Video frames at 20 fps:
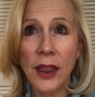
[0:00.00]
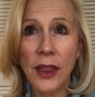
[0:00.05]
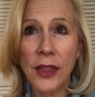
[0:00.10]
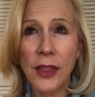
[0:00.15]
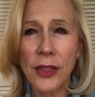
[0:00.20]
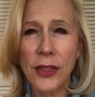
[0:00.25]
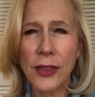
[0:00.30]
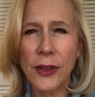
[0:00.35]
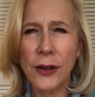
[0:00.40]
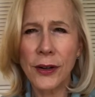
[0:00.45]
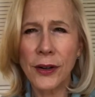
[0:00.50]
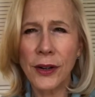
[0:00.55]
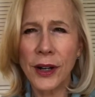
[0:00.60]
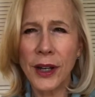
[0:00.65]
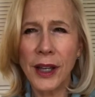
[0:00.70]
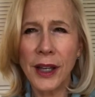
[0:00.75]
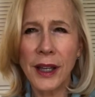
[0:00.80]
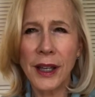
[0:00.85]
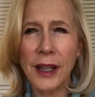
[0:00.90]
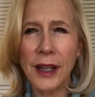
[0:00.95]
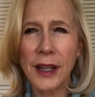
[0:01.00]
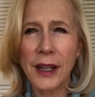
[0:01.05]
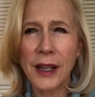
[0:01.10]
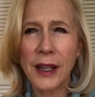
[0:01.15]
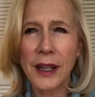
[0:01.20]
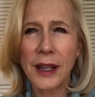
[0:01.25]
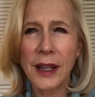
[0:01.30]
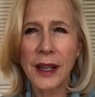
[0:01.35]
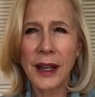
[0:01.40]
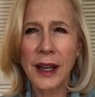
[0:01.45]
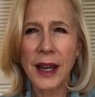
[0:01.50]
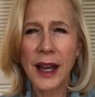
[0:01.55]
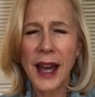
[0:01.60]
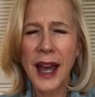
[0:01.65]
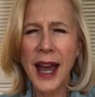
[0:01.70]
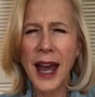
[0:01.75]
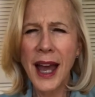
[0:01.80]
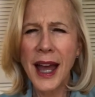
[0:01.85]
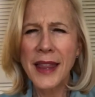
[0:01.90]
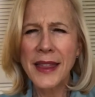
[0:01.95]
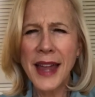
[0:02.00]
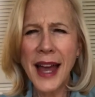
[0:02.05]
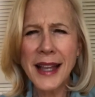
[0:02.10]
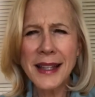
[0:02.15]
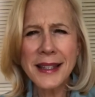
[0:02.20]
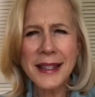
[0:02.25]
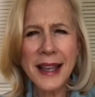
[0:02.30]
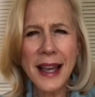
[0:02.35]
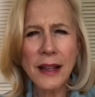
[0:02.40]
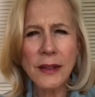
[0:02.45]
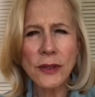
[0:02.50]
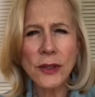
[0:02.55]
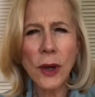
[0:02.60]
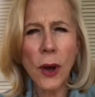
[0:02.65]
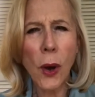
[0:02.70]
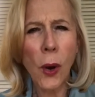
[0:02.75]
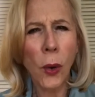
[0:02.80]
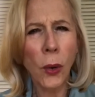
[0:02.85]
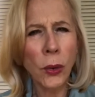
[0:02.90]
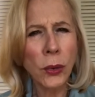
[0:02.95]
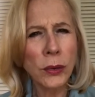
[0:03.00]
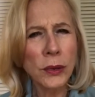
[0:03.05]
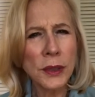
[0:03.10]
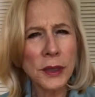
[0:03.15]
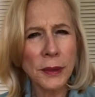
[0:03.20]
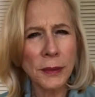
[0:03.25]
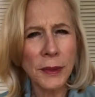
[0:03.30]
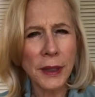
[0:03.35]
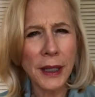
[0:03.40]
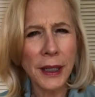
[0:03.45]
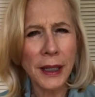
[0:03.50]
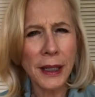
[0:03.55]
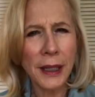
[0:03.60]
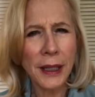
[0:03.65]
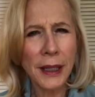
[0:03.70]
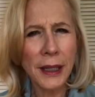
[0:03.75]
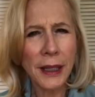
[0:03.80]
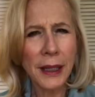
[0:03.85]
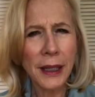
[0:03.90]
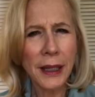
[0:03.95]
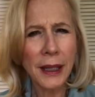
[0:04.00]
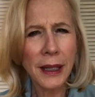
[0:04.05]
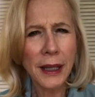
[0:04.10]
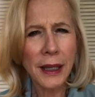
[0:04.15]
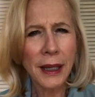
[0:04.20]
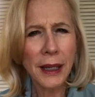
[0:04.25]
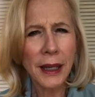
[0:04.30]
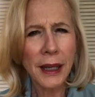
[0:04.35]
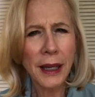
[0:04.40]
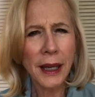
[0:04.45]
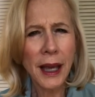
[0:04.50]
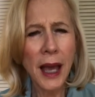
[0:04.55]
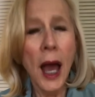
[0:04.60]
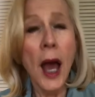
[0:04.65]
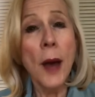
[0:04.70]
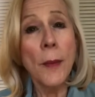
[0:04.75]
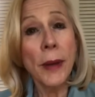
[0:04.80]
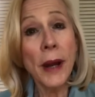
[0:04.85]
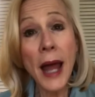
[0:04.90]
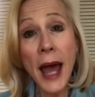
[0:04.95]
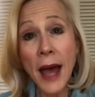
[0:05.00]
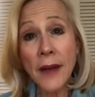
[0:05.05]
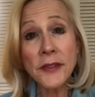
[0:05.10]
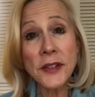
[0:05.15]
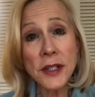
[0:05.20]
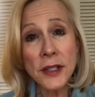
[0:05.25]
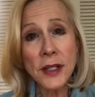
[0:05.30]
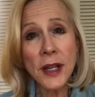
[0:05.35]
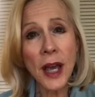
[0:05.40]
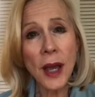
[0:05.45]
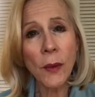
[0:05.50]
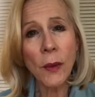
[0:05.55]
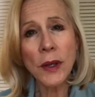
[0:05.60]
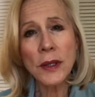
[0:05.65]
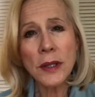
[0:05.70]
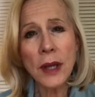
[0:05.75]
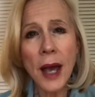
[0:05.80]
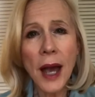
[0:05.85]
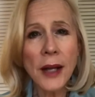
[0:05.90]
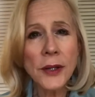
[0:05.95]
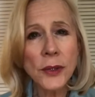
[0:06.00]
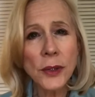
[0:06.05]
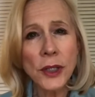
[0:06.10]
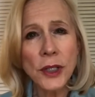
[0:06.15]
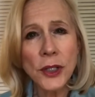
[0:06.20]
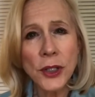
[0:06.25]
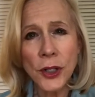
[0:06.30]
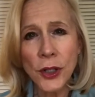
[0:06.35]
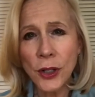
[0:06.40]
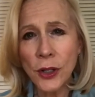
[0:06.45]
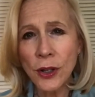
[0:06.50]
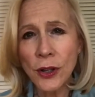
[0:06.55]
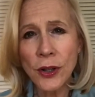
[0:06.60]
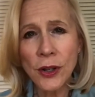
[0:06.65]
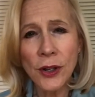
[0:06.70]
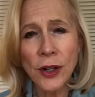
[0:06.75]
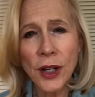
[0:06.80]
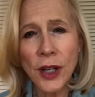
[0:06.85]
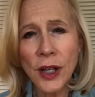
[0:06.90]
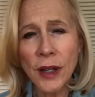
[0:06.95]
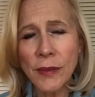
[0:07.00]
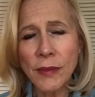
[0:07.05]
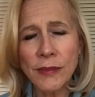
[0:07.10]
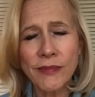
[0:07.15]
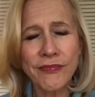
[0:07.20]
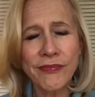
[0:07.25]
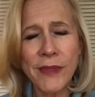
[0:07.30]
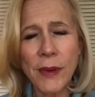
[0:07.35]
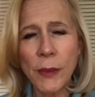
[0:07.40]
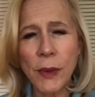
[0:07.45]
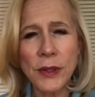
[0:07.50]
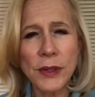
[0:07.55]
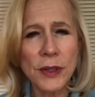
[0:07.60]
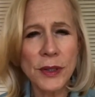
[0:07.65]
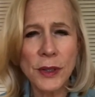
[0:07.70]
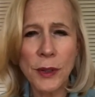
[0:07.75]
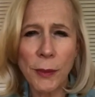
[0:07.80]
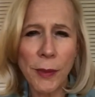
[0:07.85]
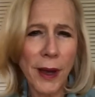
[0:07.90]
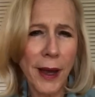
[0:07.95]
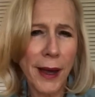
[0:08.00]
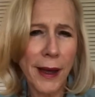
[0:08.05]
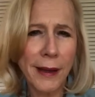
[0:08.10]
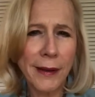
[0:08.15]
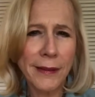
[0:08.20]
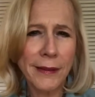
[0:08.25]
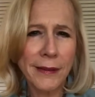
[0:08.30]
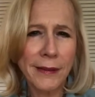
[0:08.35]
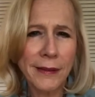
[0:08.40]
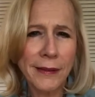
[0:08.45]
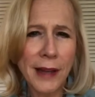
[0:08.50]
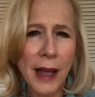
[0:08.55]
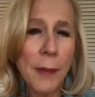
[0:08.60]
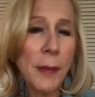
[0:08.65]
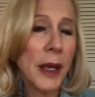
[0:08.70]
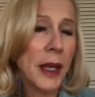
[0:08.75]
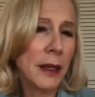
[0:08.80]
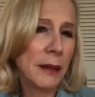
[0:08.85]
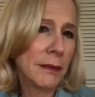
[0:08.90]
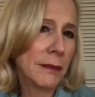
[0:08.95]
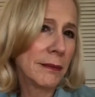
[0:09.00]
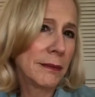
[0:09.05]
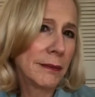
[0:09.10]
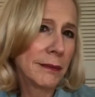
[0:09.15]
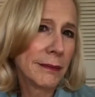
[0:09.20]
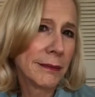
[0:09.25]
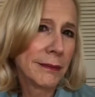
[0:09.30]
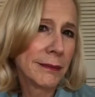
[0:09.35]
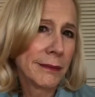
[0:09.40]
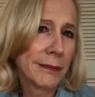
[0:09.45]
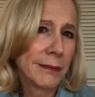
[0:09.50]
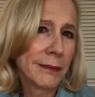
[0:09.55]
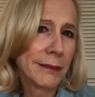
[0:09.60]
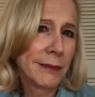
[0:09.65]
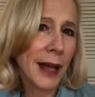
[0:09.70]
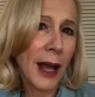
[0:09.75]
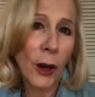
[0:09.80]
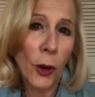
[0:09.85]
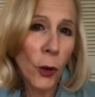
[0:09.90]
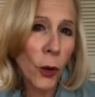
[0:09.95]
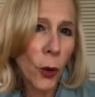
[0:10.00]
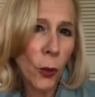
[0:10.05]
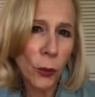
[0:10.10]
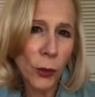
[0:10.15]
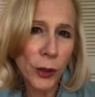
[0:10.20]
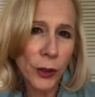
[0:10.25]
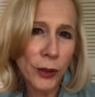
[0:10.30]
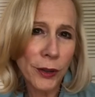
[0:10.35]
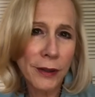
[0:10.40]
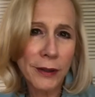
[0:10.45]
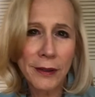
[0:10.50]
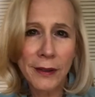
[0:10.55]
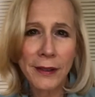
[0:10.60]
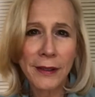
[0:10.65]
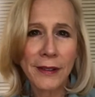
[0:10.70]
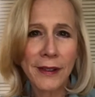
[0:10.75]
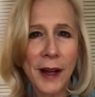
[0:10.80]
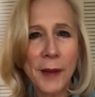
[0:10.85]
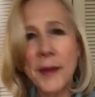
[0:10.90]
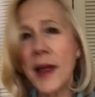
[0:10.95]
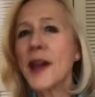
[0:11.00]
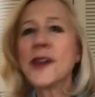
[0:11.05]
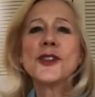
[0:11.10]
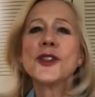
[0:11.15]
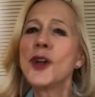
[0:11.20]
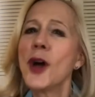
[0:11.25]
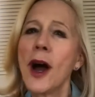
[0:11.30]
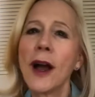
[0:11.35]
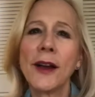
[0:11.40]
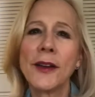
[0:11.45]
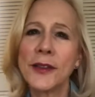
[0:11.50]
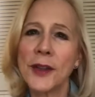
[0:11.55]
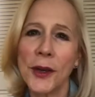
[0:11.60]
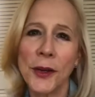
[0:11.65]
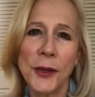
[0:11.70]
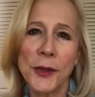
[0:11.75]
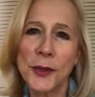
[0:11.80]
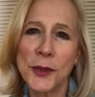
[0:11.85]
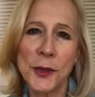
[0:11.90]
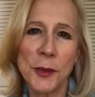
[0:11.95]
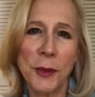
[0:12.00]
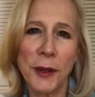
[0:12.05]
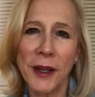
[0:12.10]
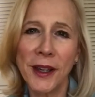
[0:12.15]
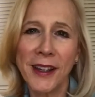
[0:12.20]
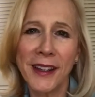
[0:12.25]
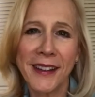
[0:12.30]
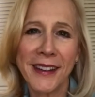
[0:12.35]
30. That sounds old to me. But I have to say, once I actually turned 30, it wasn't so bad. I mean, I look older. I'm not as young as I used to be.